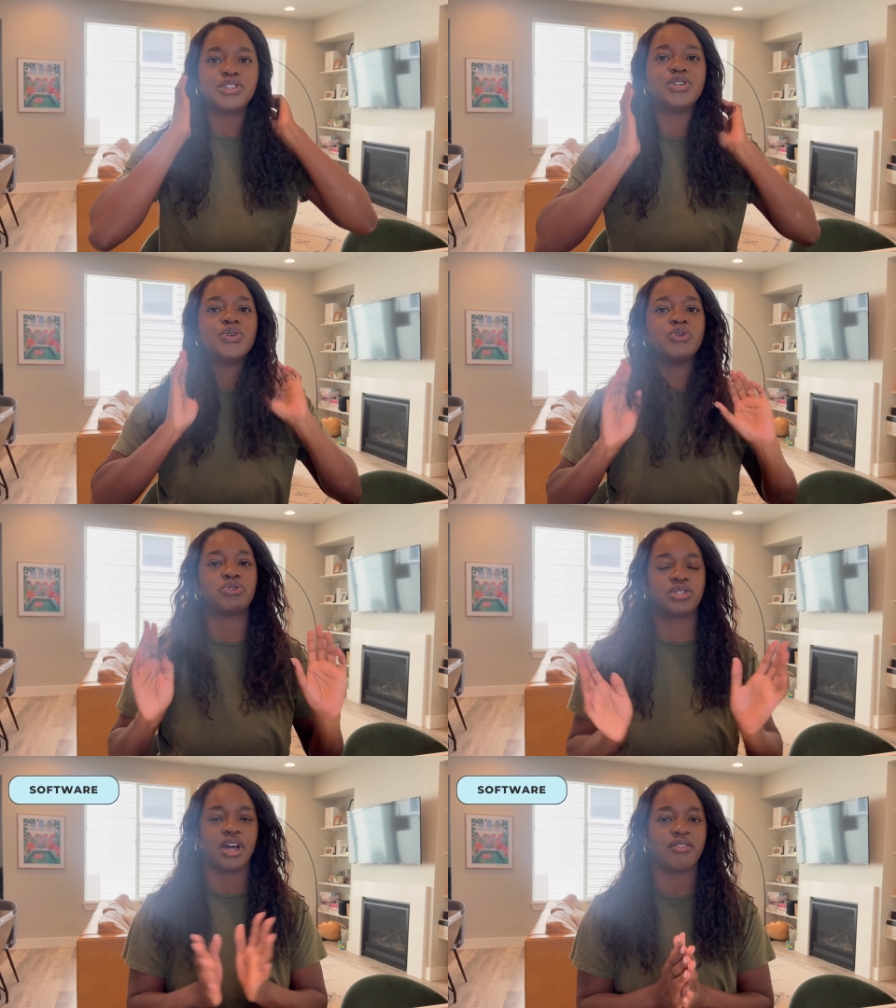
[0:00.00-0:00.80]
to
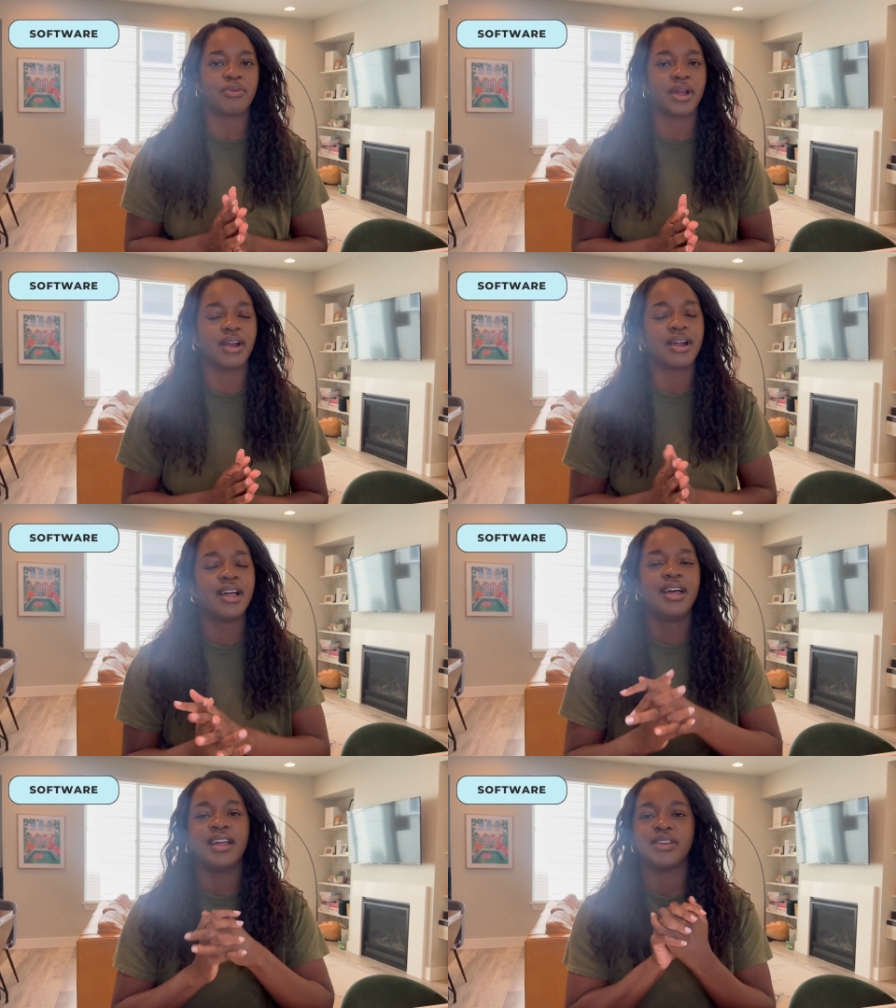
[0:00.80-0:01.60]
software.
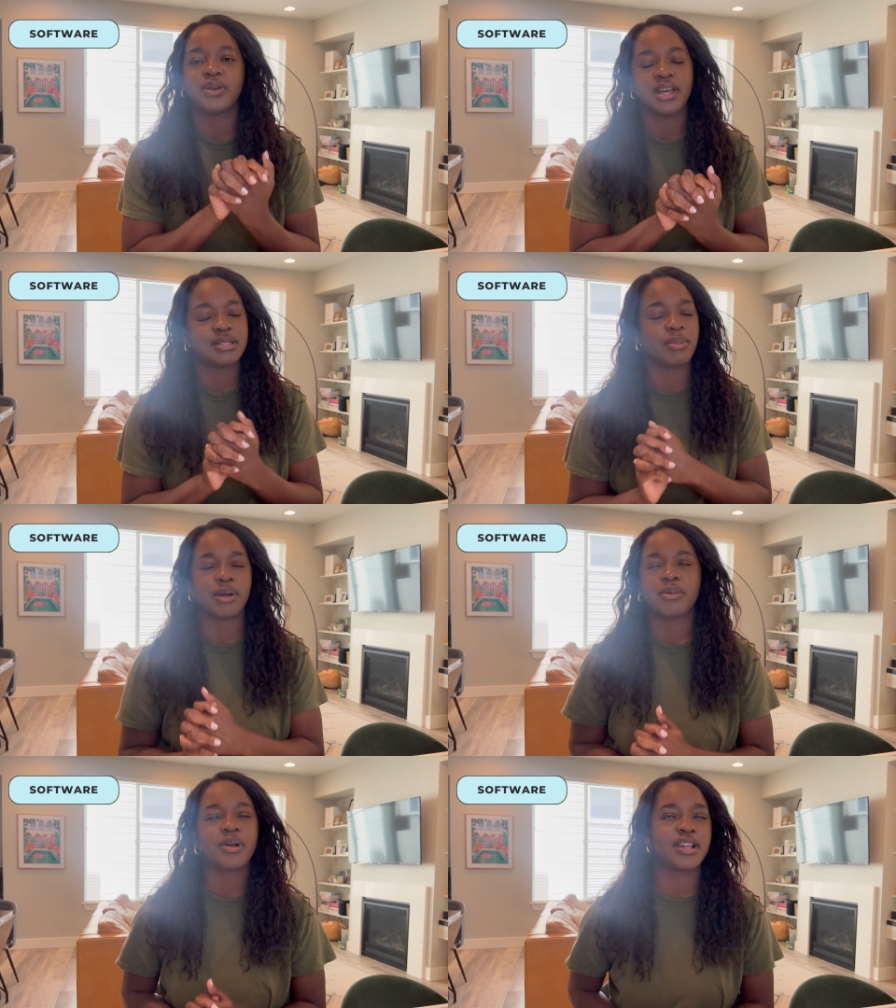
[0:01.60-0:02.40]
And you guys
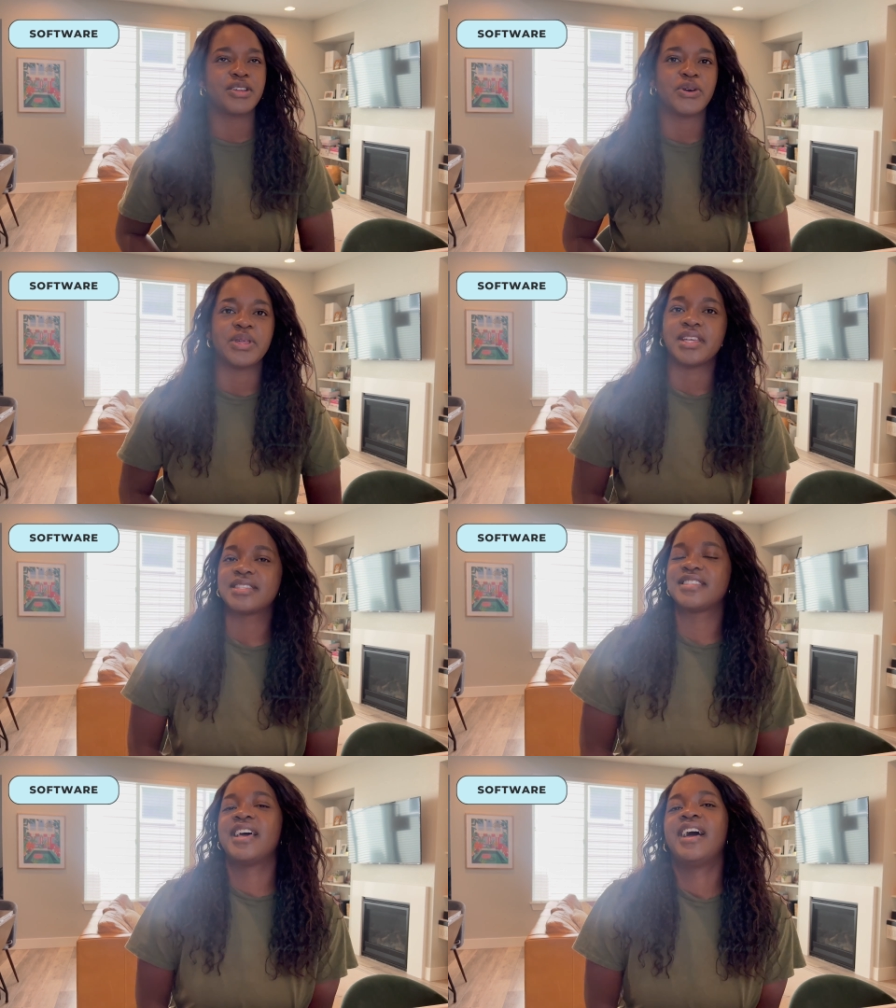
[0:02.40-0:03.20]
probably already know
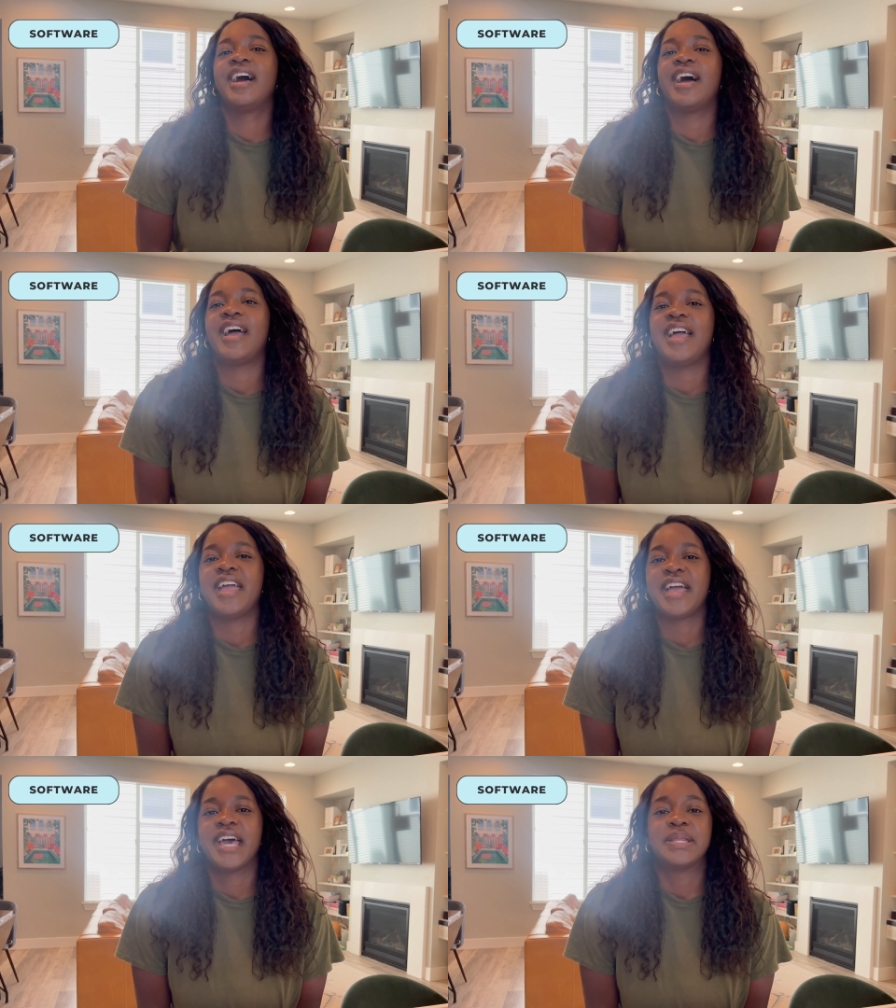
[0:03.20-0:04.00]
this,
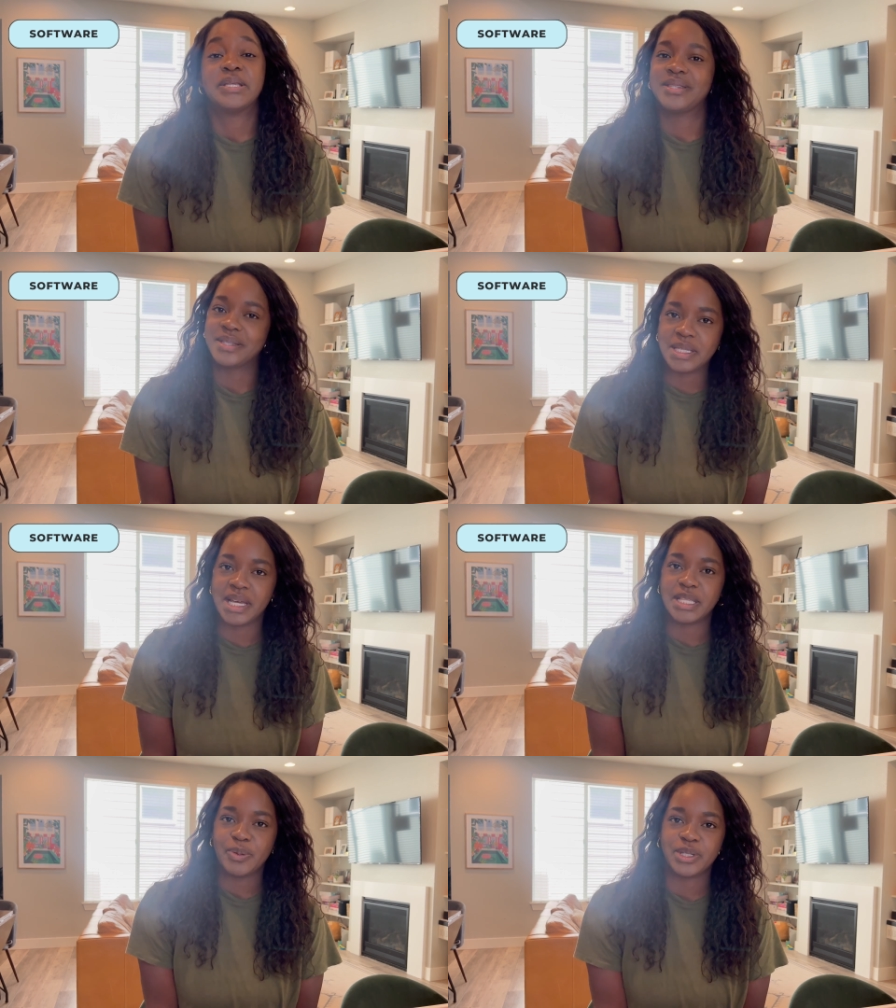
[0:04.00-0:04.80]
and this is
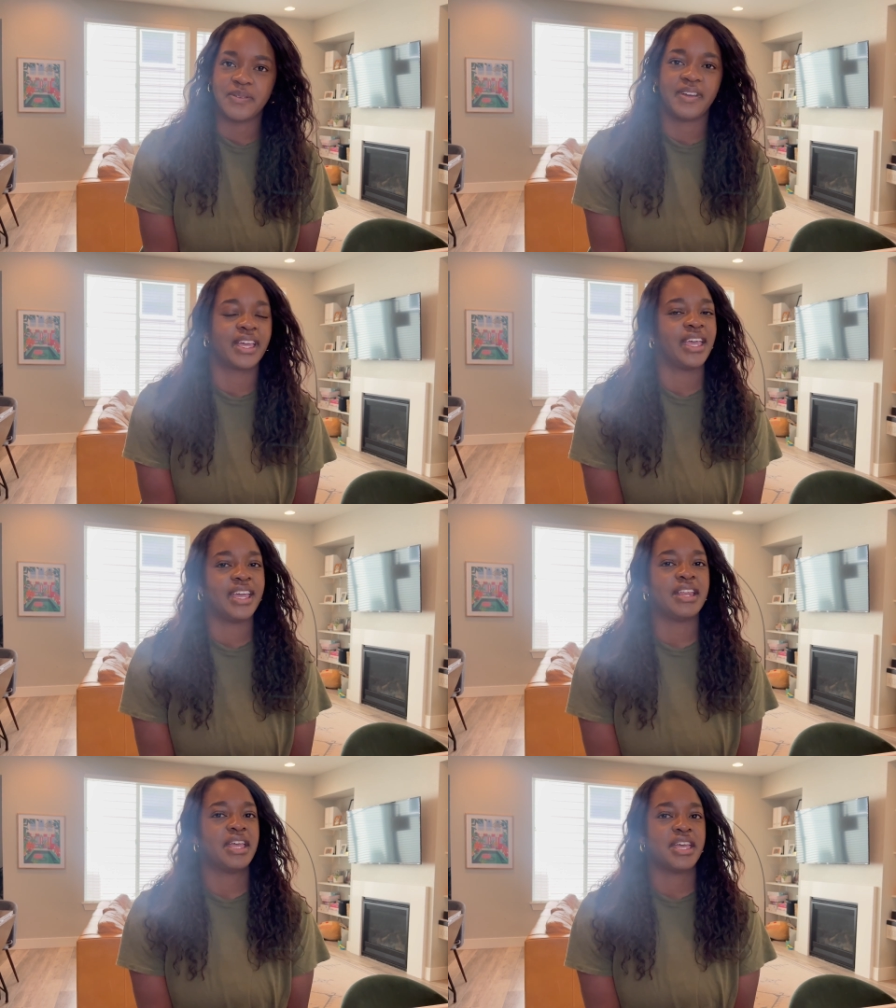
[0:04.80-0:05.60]
design specific.
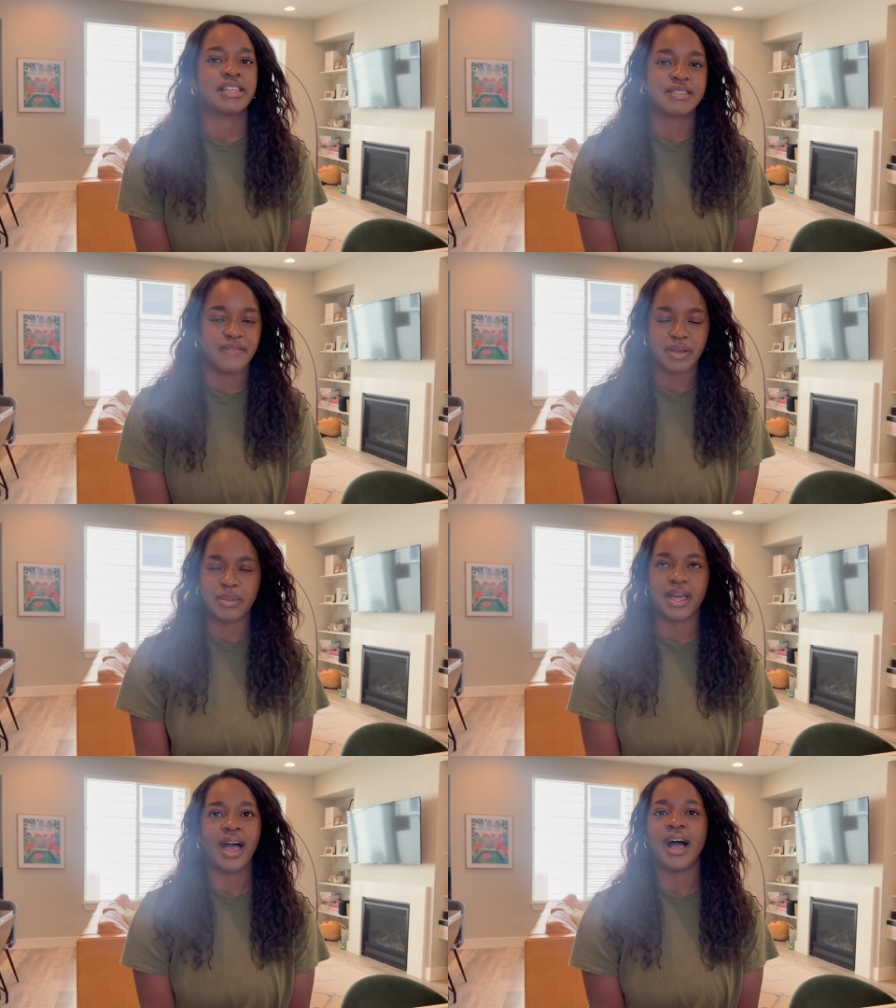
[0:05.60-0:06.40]
It is
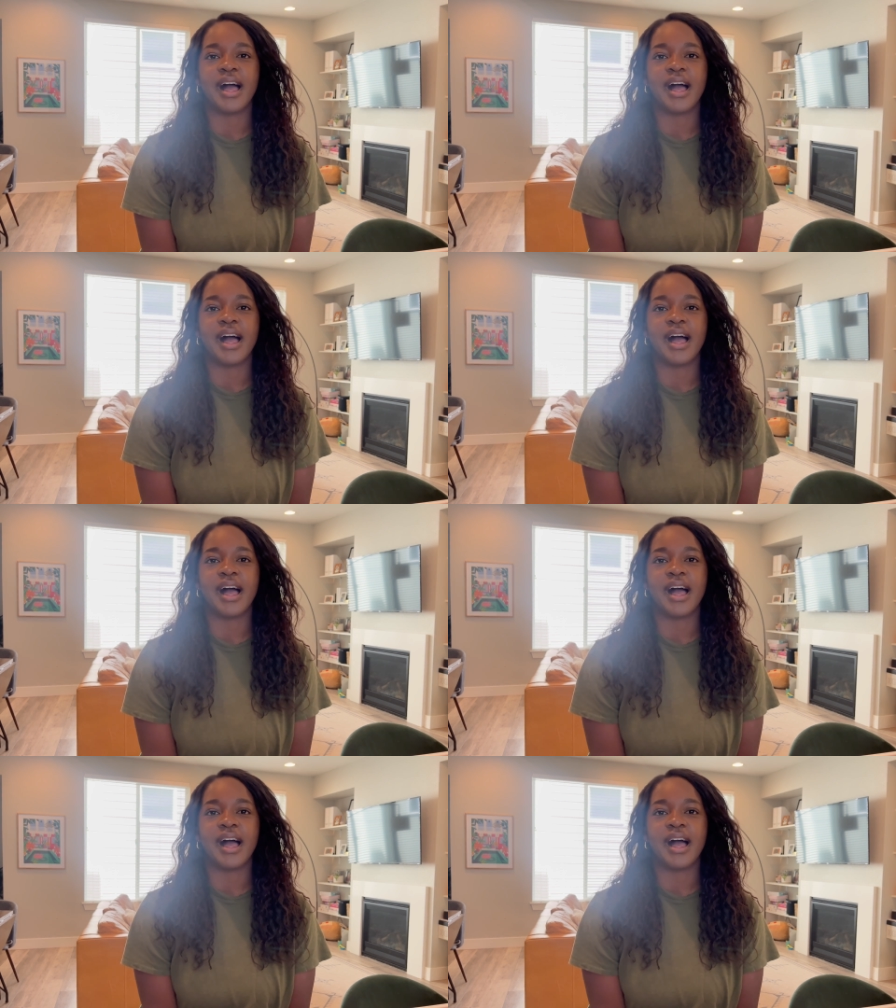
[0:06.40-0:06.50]
Figma.